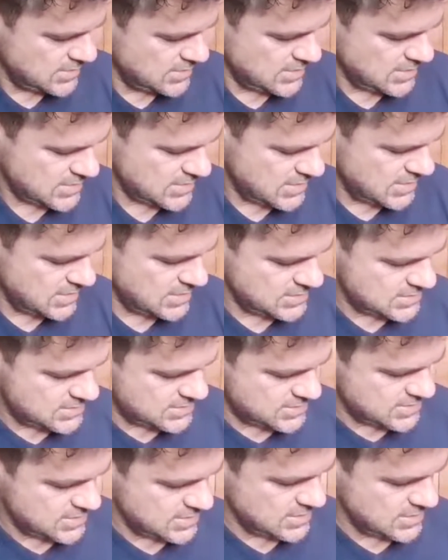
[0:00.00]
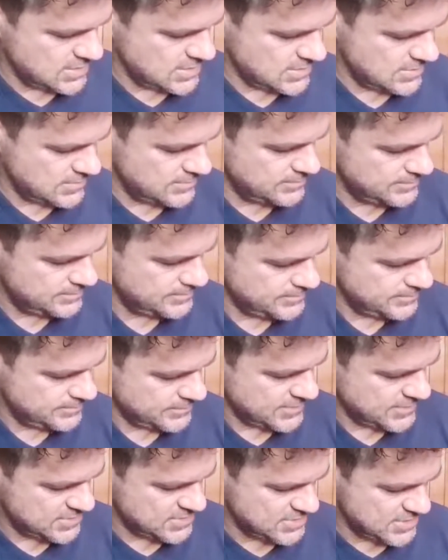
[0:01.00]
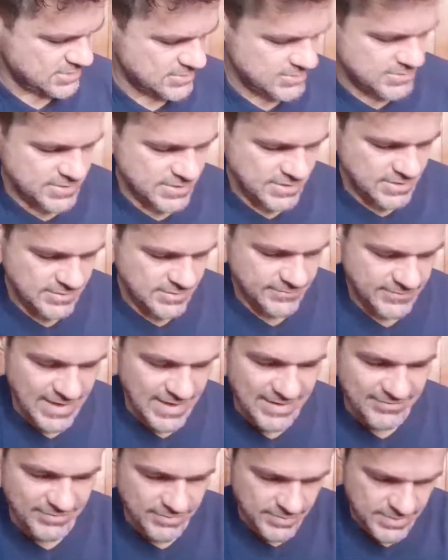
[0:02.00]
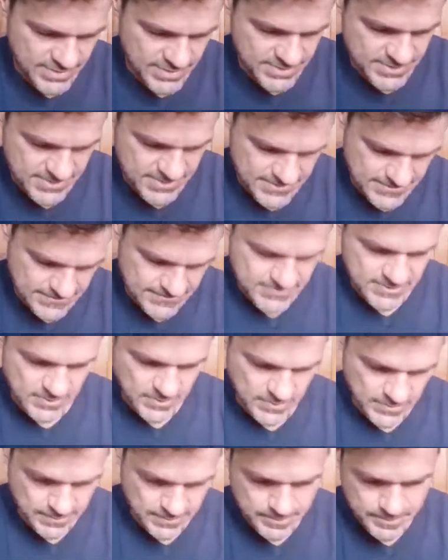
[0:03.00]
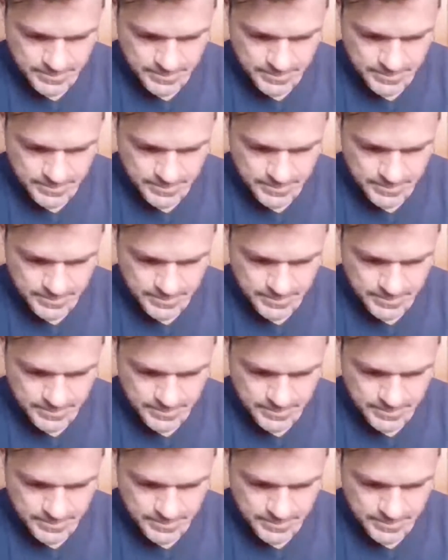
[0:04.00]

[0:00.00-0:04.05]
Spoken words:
against the tyranny of government," and so on.